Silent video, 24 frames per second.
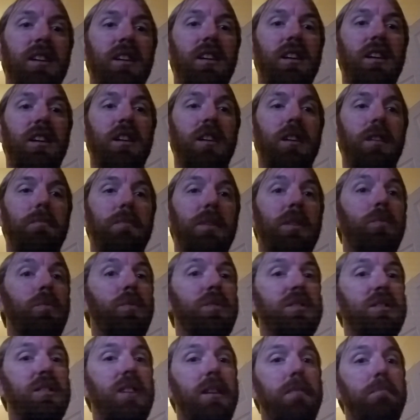It
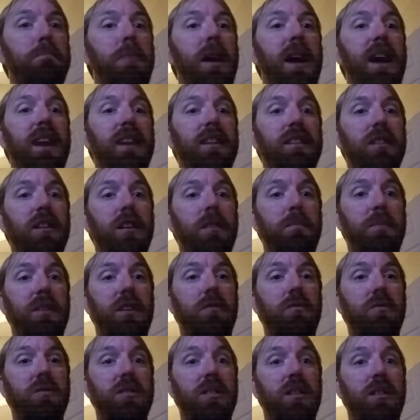was not banged up and
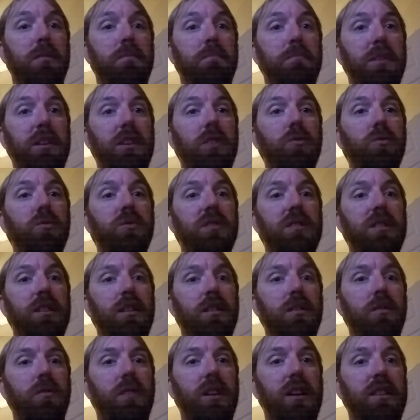it was not abused
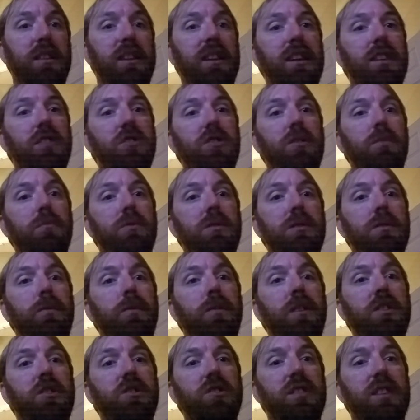though, and the engine was
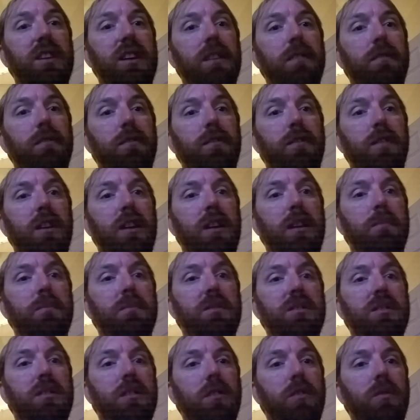freshly in-framed,
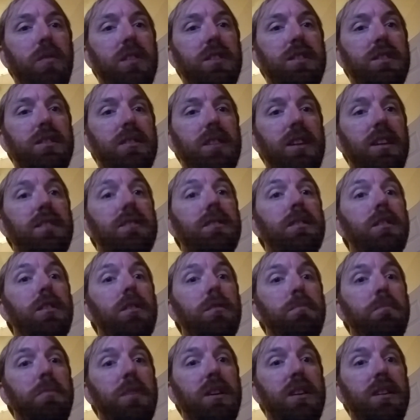so it's a
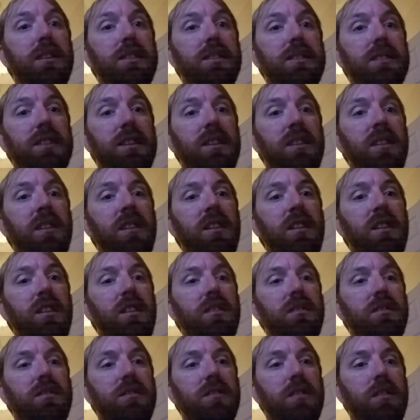good bus.
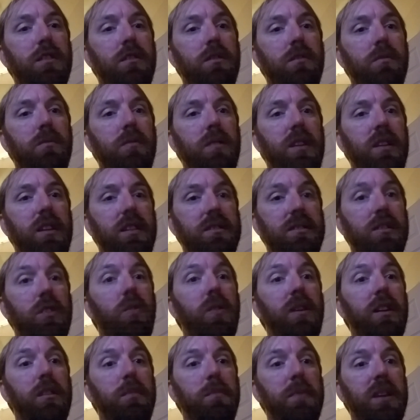So, and it's
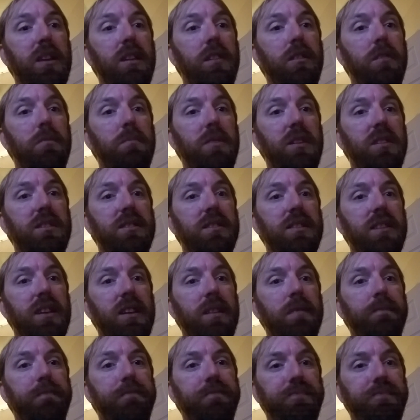going to be a good bus again.